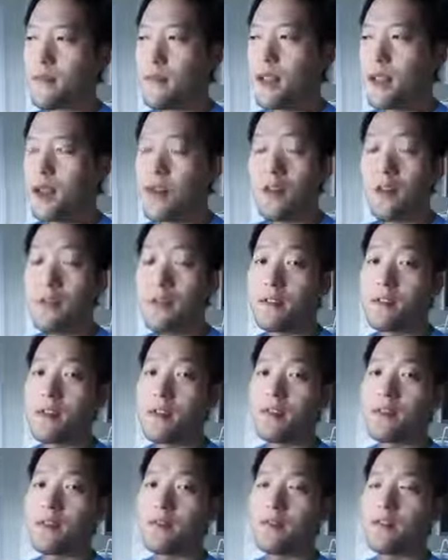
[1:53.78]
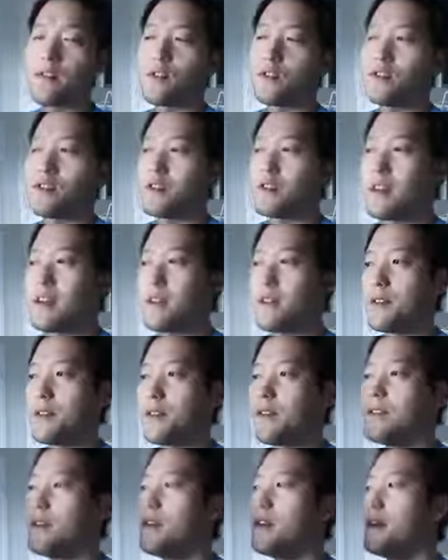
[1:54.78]
don't have the GSM version, so I don't
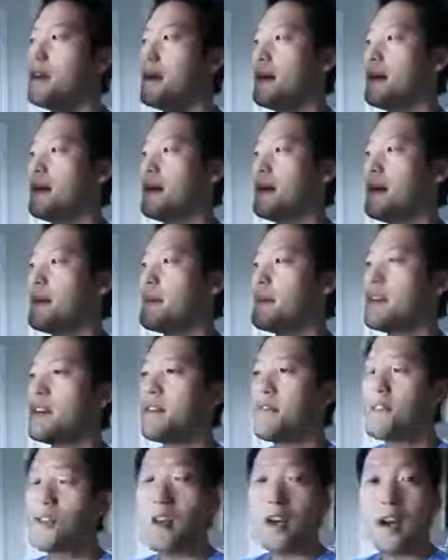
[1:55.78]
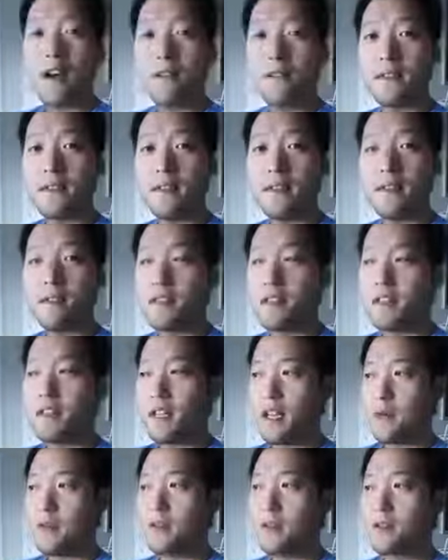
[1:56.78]
know. But if you have the
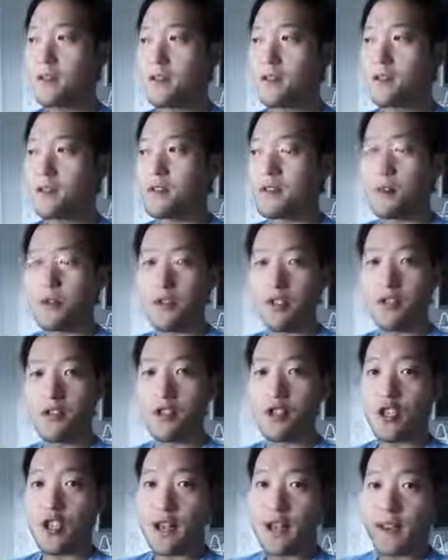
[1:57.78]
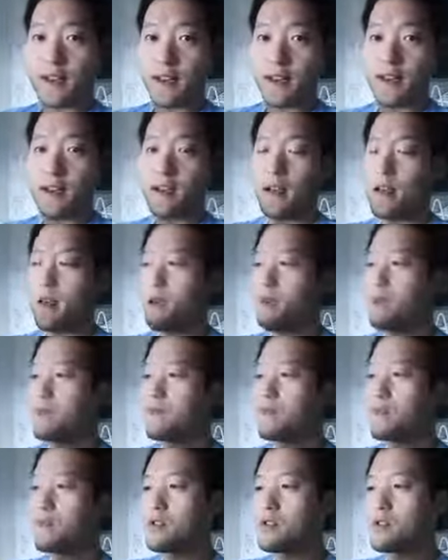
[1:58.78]
CDMA version, you can check
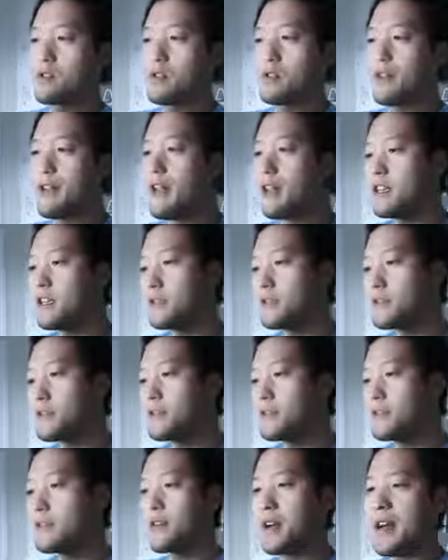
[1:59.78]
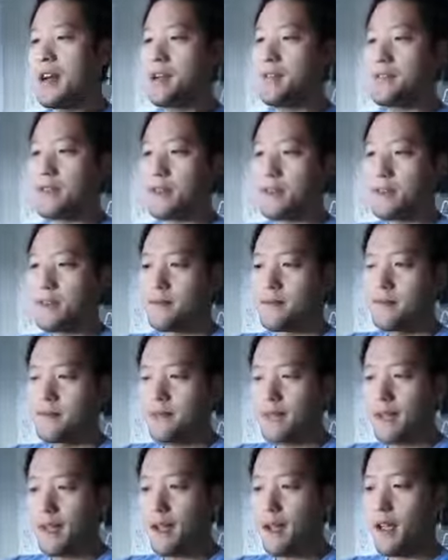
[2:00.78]
what version of HBoot you have,
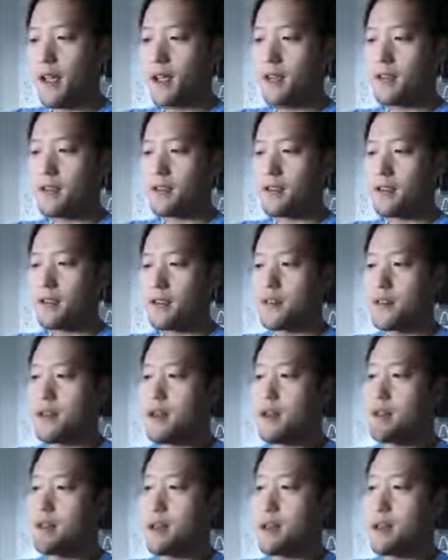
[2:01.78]
and you can do that